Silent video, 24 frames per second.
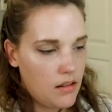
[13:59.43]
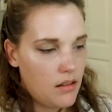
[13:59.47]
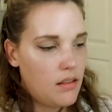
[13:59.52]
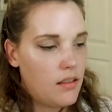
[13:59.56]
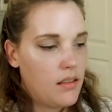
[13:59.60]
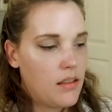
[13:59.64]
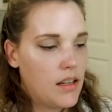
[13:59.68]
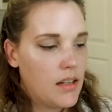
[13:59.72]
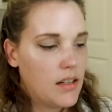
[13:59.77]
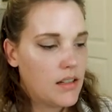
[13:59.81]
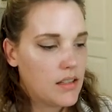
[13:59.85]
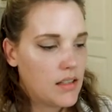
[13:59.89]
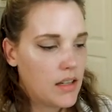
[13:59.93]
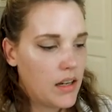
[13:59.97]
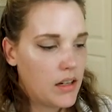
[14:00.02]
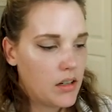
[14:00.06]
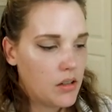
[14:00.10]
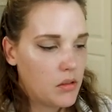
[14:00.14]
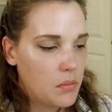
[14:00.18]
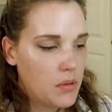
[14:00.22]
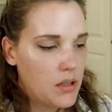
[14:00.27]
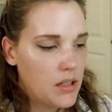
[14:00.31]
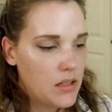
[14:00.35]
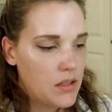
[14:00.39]
the
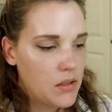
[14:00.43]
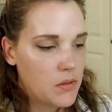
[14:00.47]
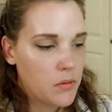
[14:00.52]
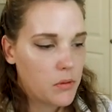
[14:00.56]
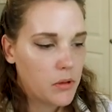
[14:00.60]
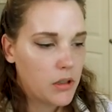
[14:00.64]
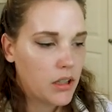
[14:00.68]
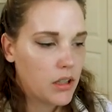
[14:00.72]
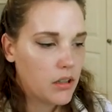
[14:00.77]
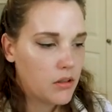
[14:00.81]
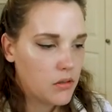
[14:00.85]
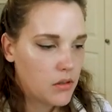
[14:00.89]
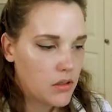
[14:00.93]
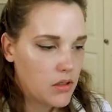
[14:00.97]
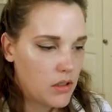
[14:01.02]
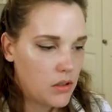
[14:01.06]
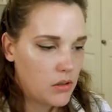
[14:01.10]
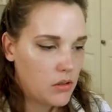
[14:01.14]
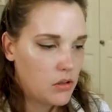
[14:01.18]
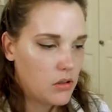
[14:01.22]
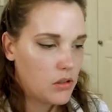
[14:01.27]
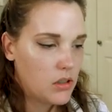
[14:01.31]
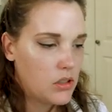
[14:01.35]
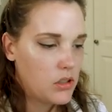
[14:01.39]
entire piece for you. So
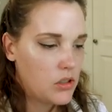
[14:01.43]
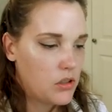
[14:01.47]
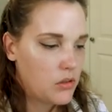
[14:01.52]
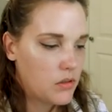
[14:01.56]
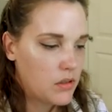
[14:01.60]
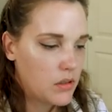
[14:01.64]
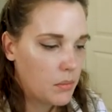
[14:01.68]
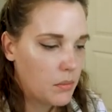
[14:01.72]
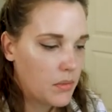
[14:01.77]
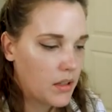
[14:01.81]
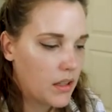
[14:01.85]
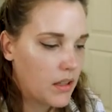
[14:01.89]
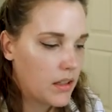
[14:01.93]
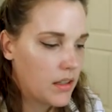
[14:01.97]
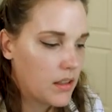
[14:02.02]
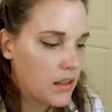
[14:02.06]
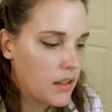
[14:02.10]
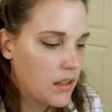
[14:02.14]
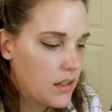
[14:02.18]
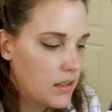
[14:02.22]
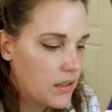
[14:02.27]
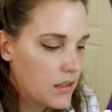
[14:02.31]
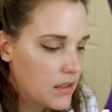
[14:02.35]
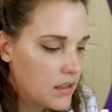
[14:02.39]
you can do something like
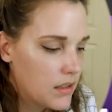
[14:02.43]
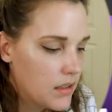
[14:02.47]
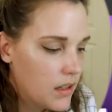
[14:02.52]
this.